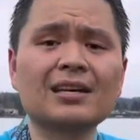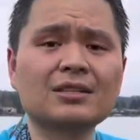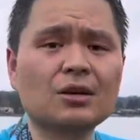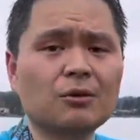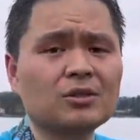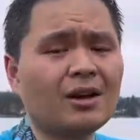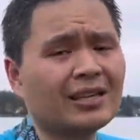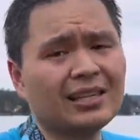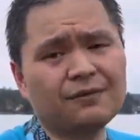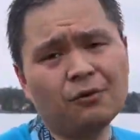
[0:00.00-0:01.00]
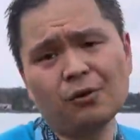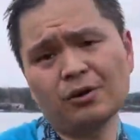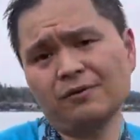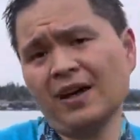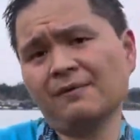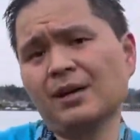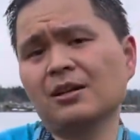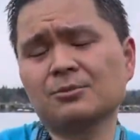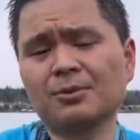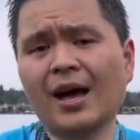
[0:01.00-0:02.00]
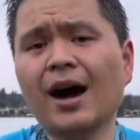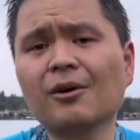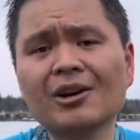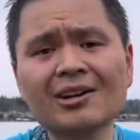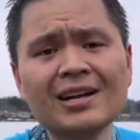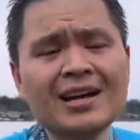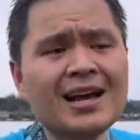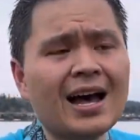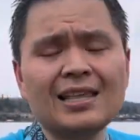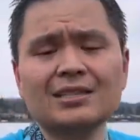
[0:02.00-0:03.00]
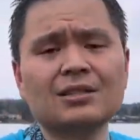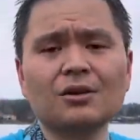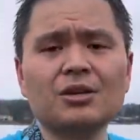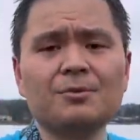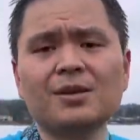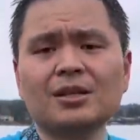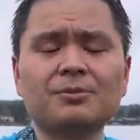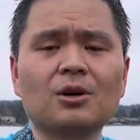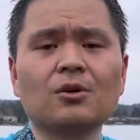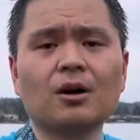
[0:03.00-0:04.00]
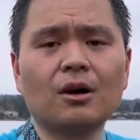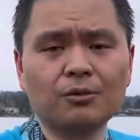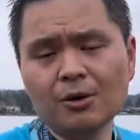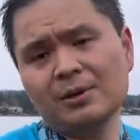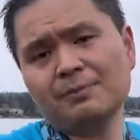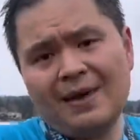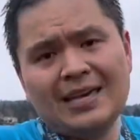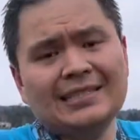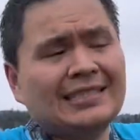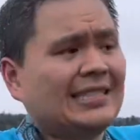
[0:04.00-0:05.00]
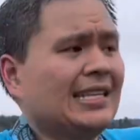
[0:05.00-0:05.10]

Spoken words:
So we're talking like 4 or 5 miles per hour, and then slowly you build up your aerobic base,